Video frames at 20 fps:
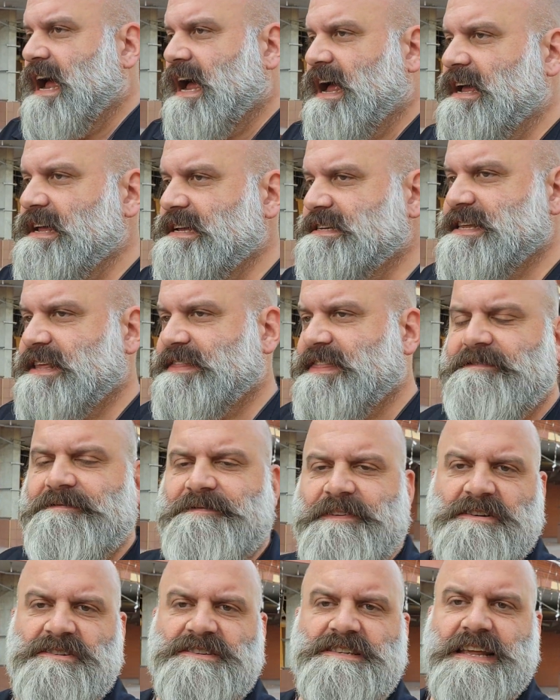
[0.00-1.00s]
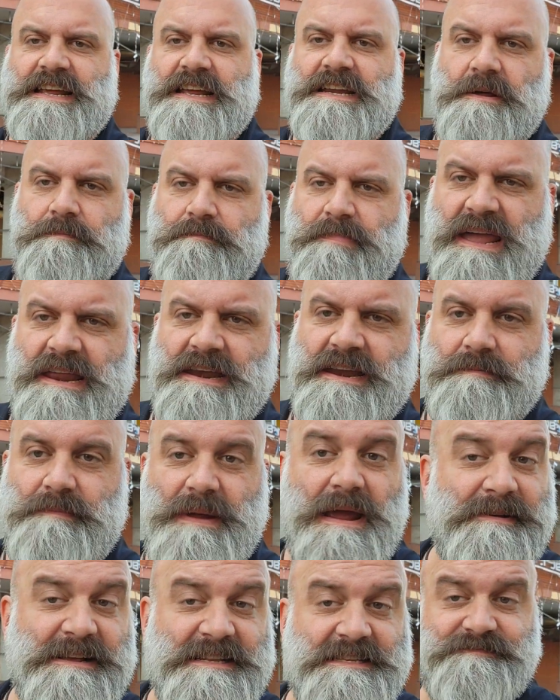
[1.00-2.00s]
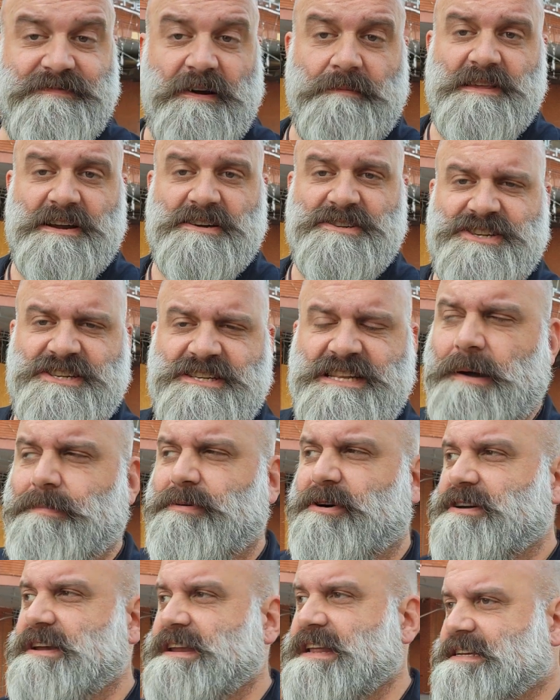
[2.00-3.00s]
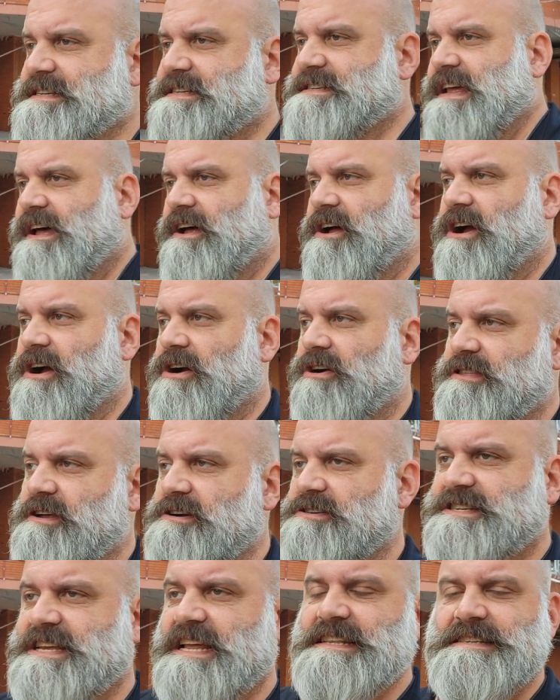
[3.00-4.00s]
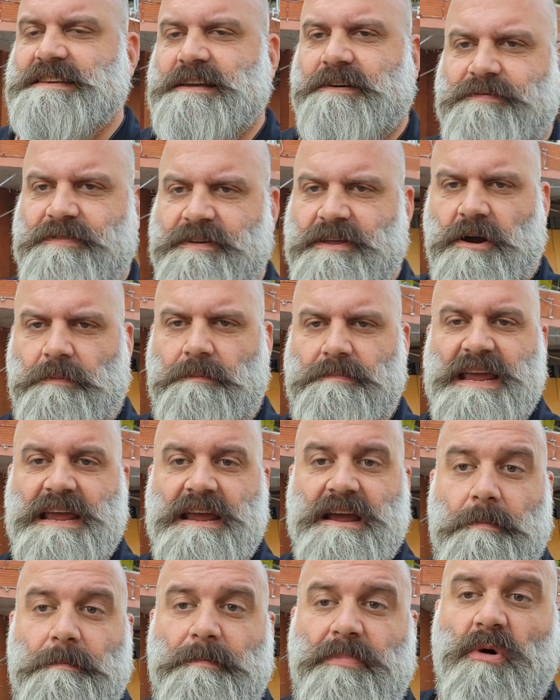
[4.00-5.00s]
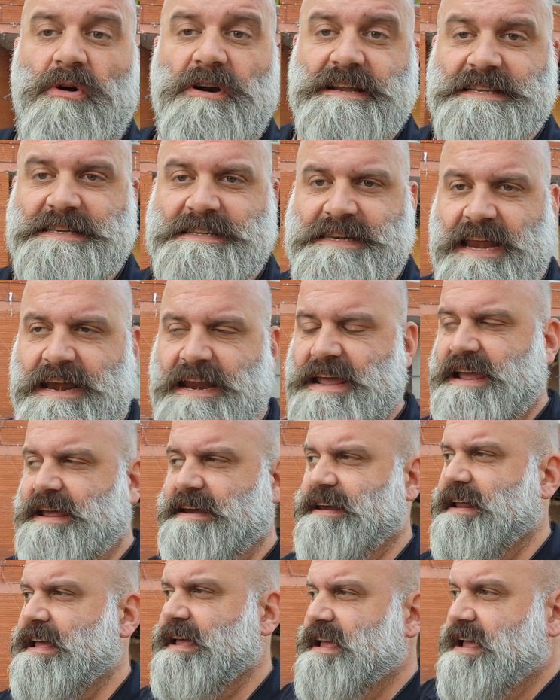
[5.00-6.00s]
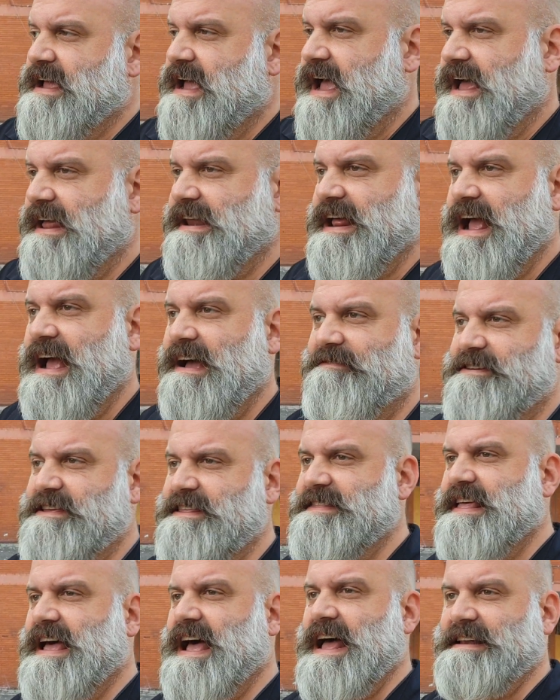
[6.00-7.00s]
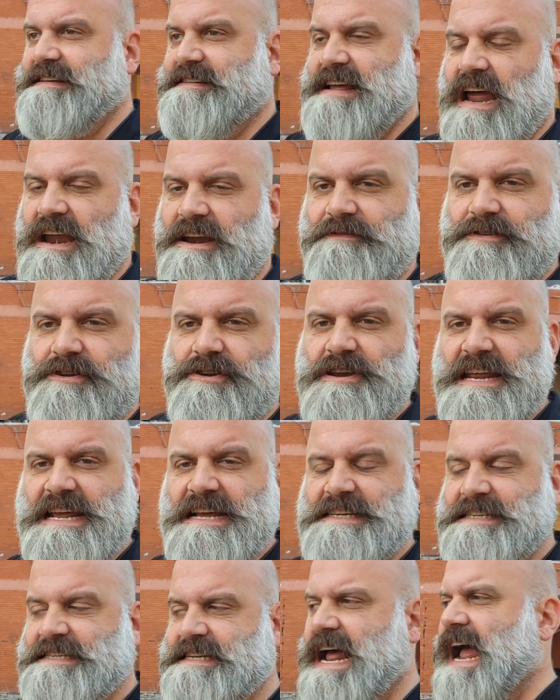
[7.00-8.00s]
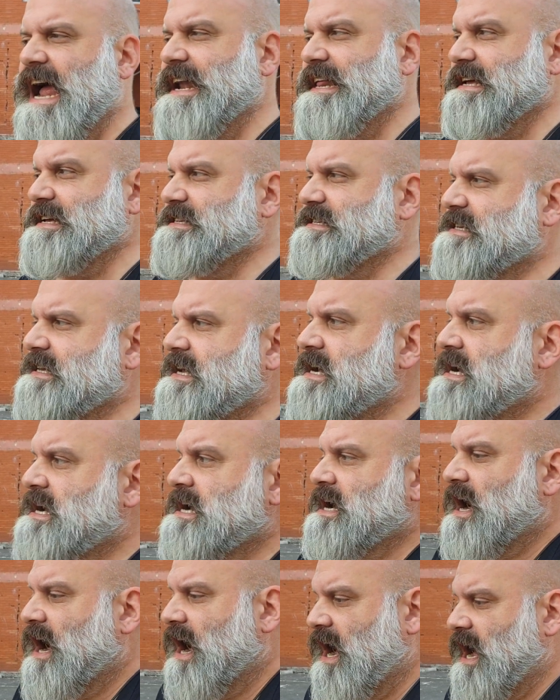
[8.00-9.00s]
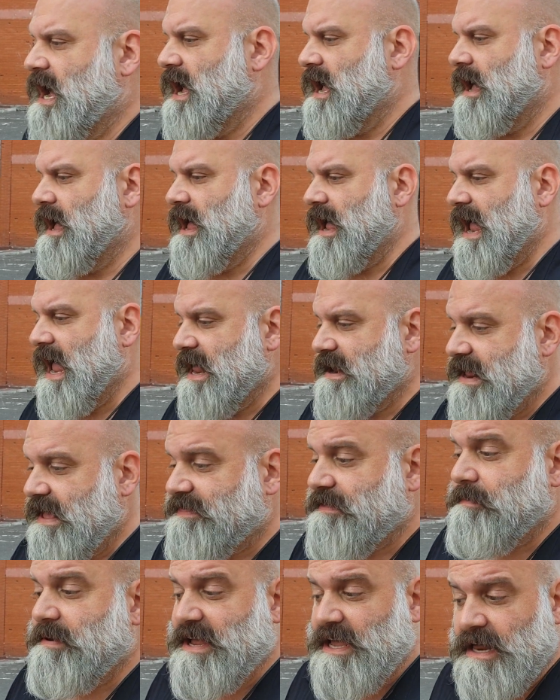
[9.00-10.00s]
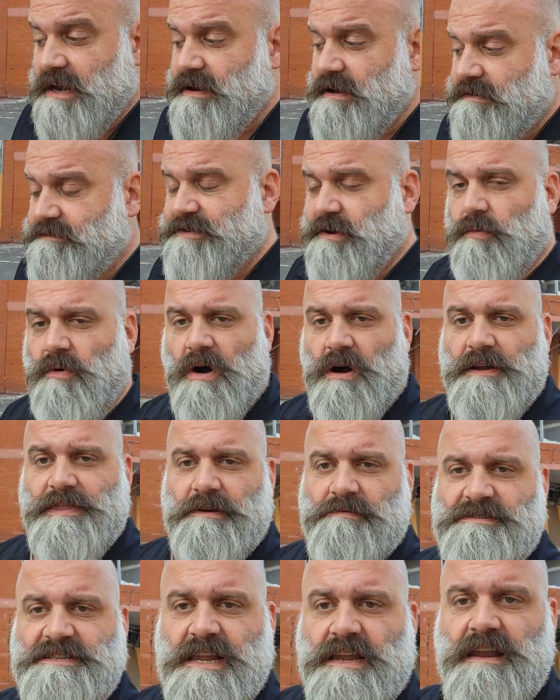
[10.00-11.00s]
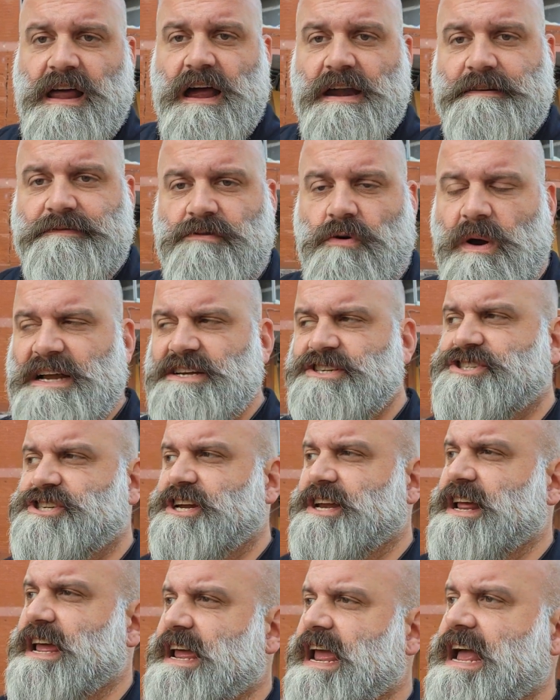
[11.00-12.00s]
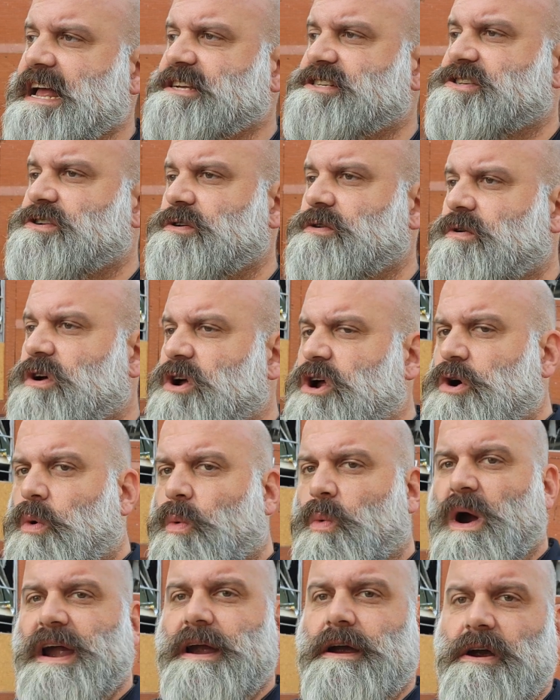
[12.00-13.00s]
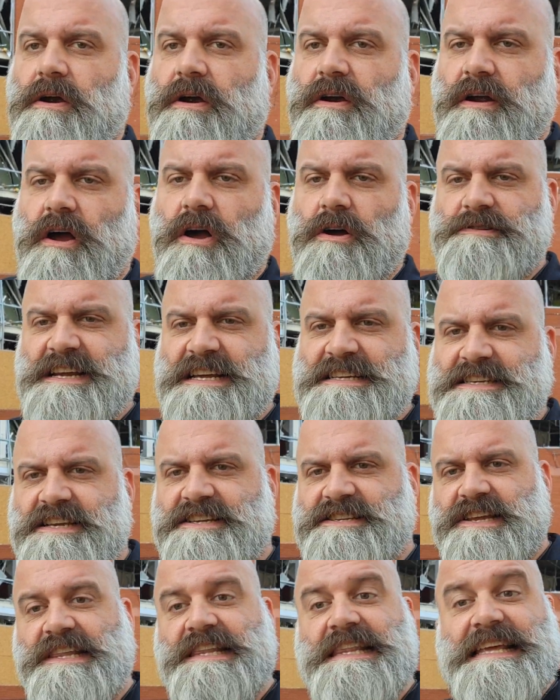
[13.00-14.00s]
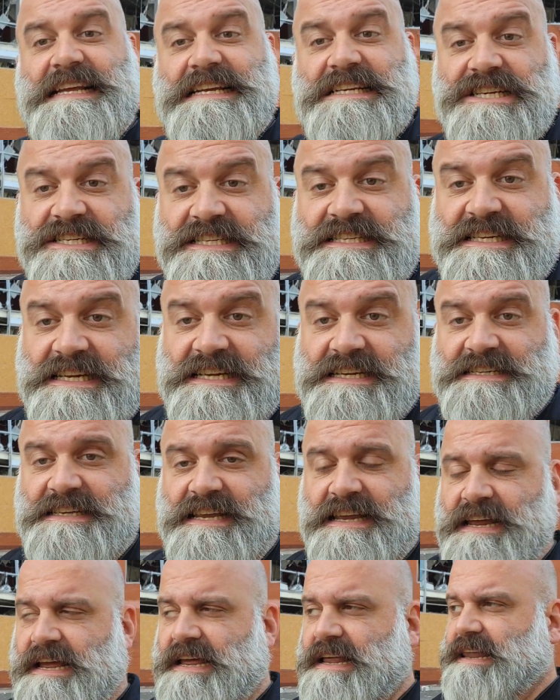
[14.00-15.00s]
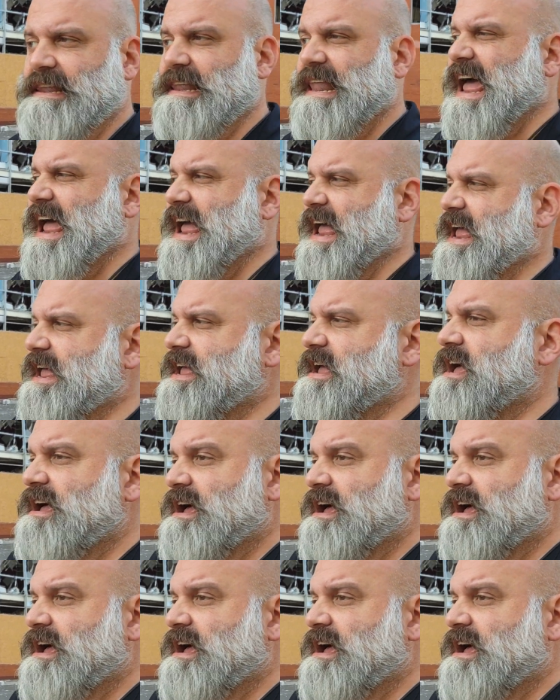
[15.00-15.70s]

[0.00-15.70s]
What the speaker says: is that they're fiercely independent. Maybe it's from their stubbornness or their sense of, being a port city and having that kind of unique status. And at the beginning of the war, there was a lot of questioning as to where Odessa's allegiances lay.